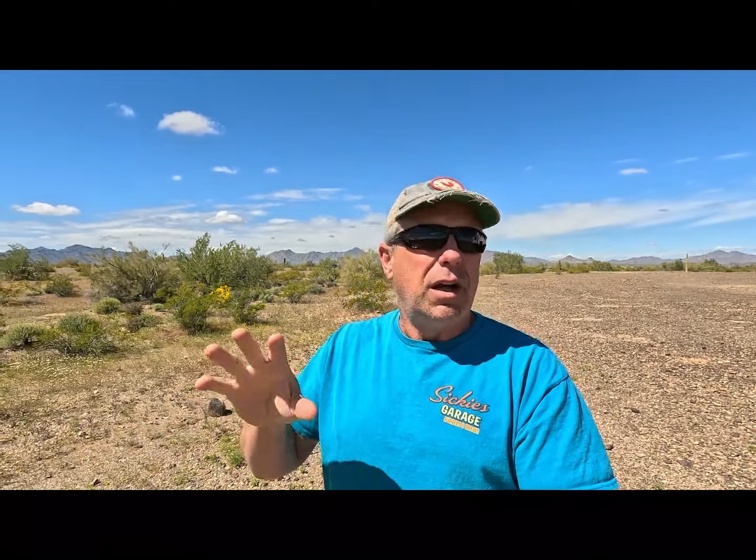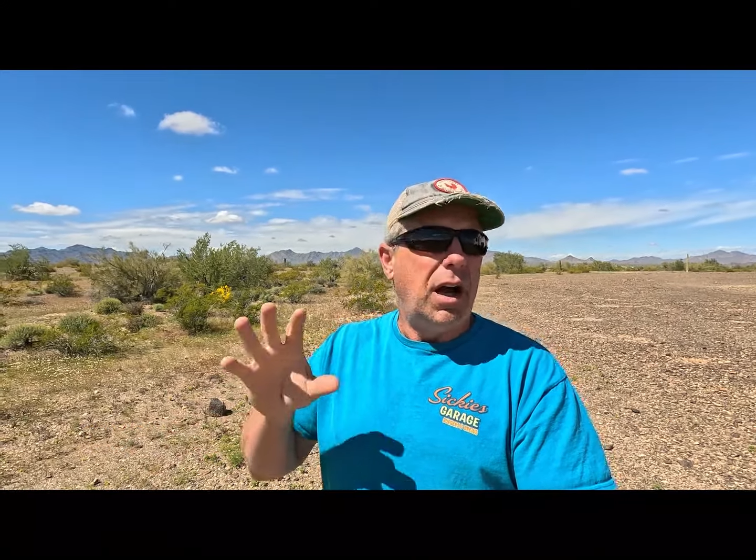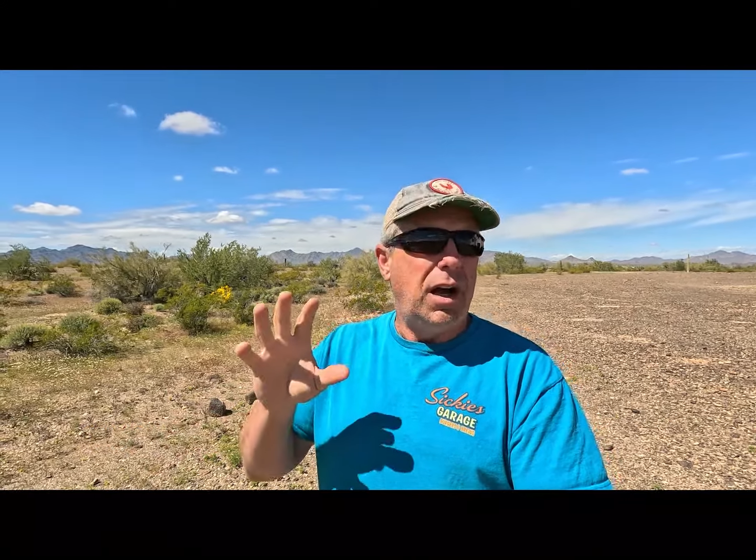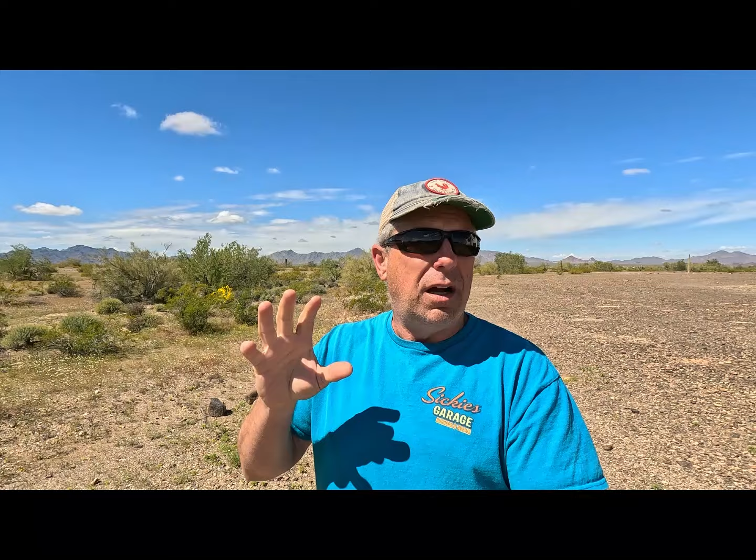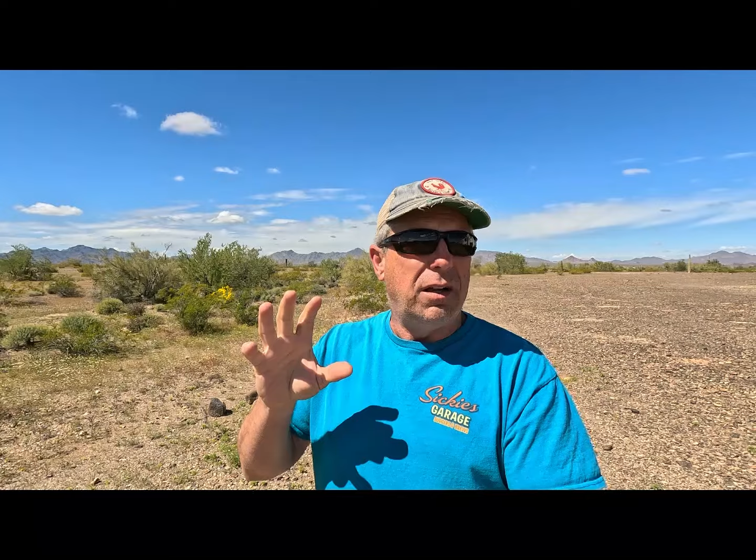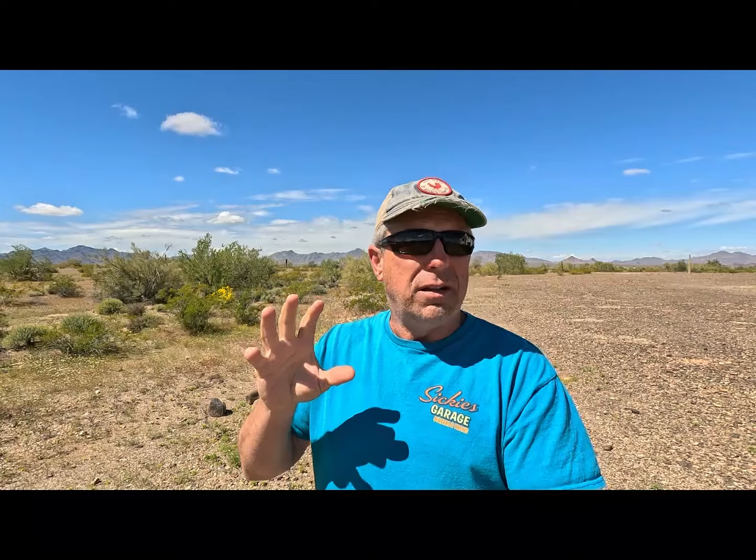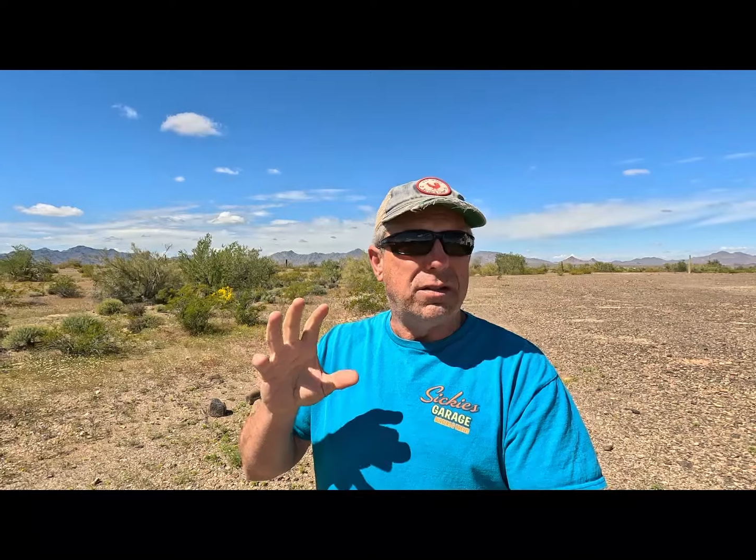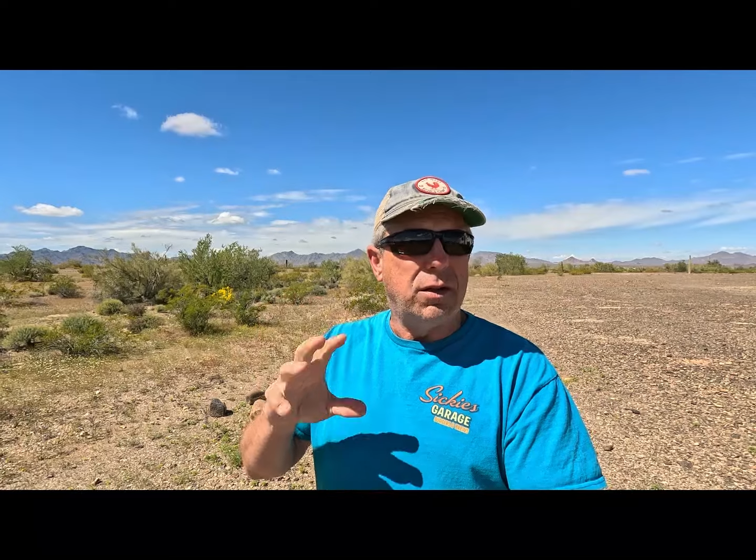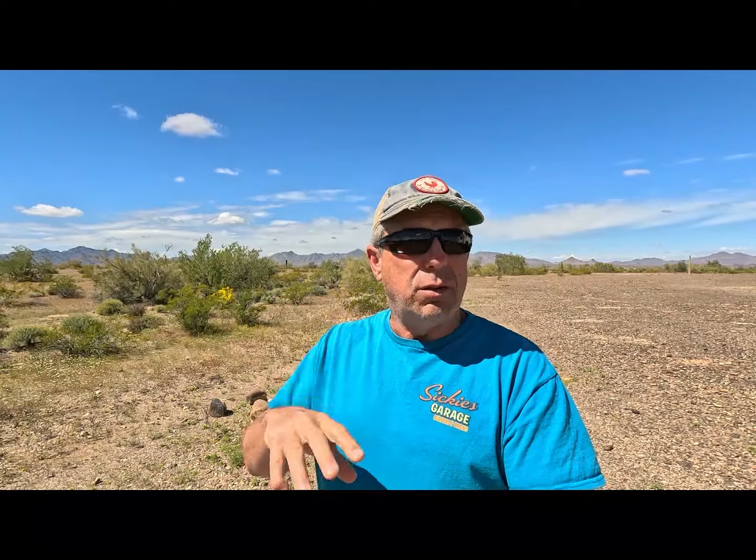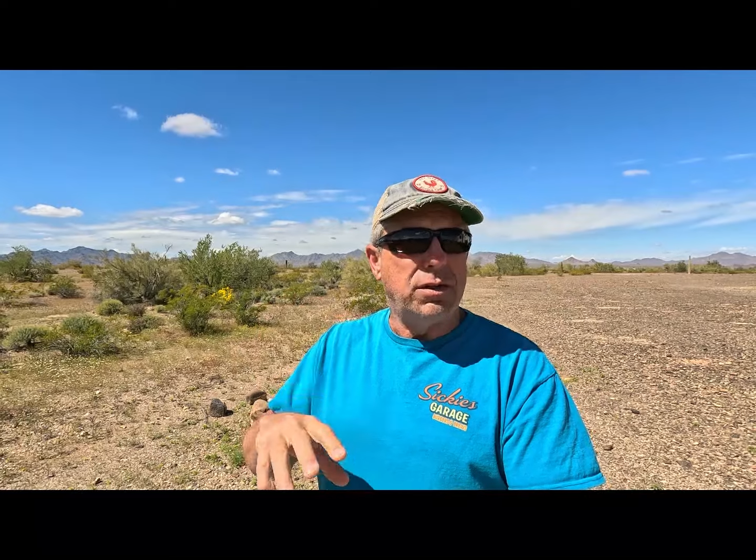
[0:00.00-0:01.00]
the
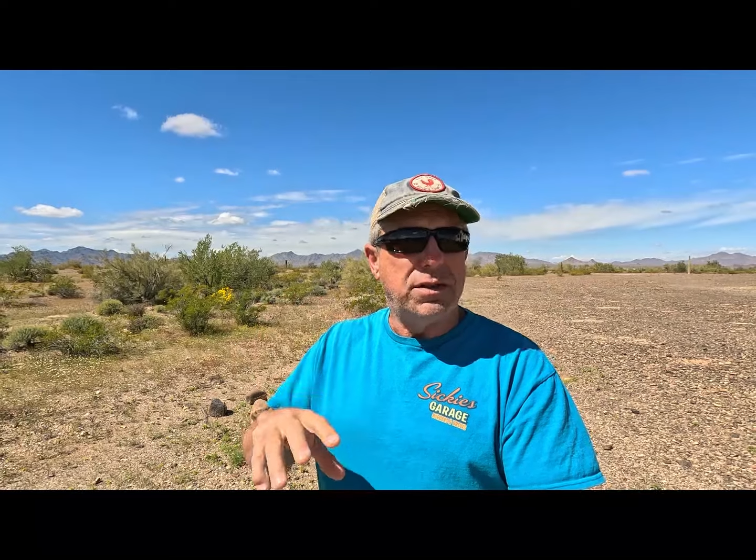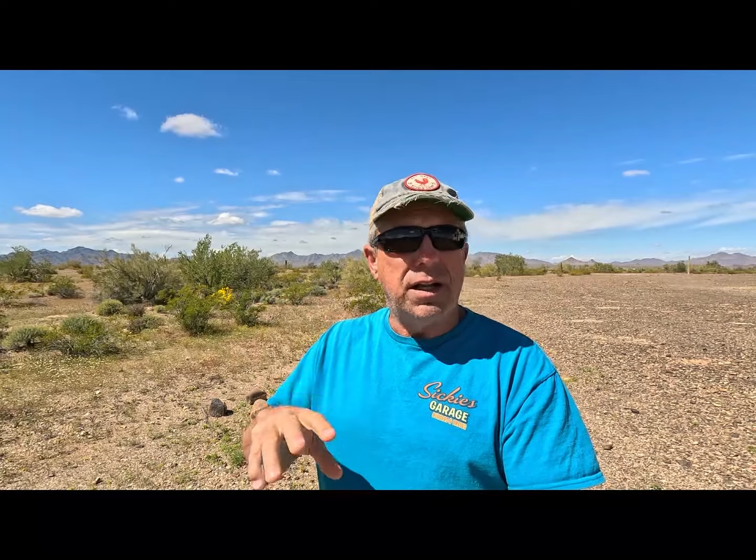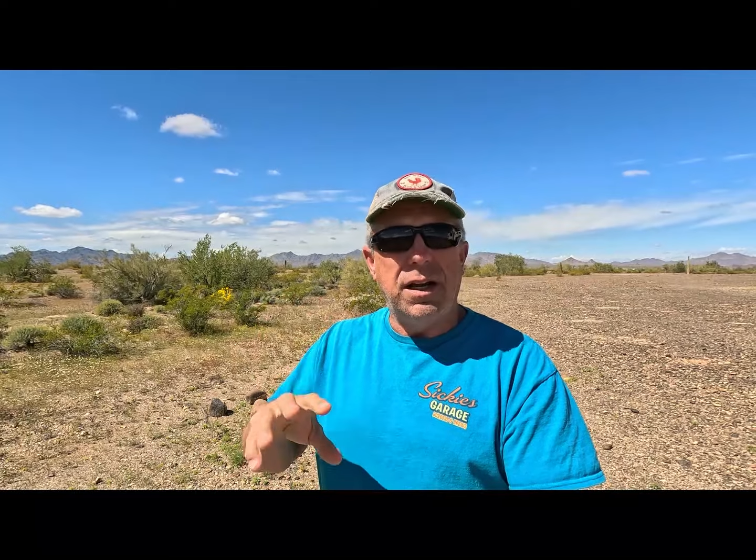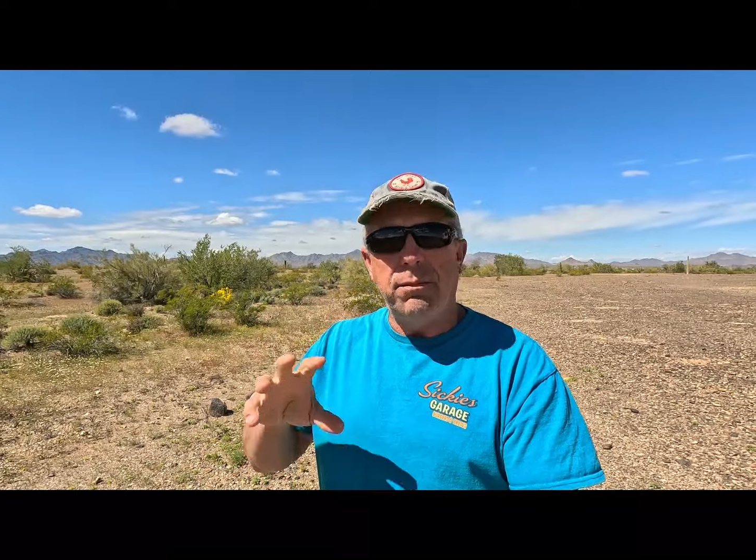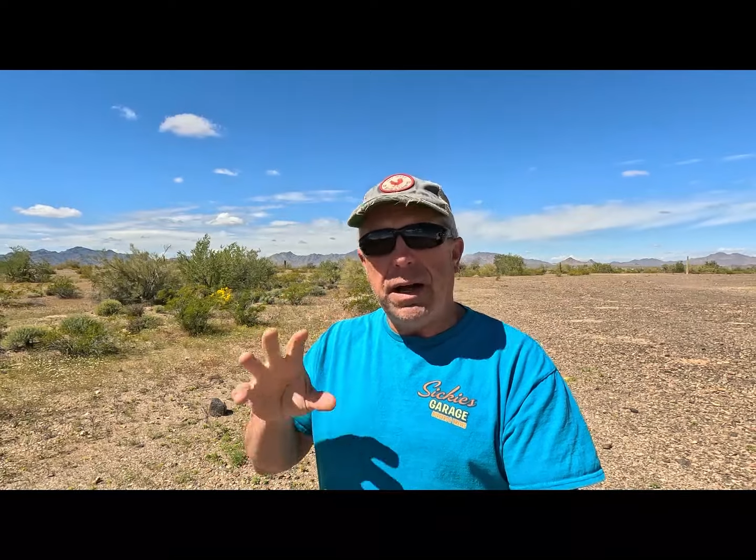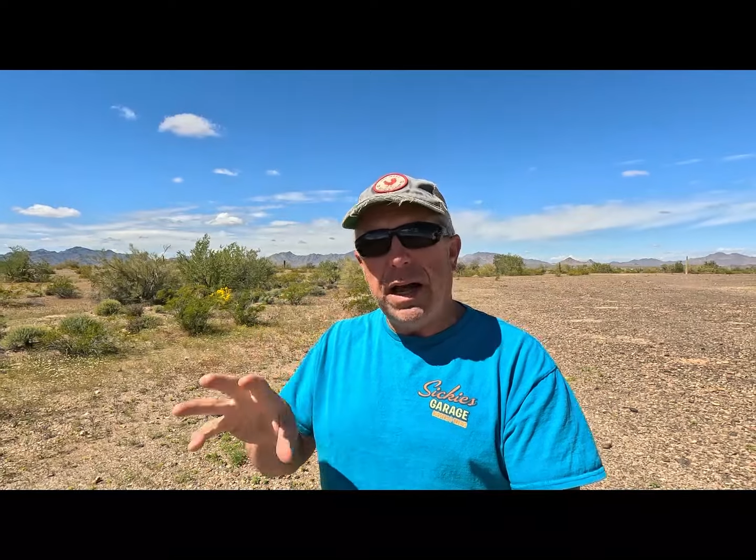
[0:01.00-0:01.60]
solar setup,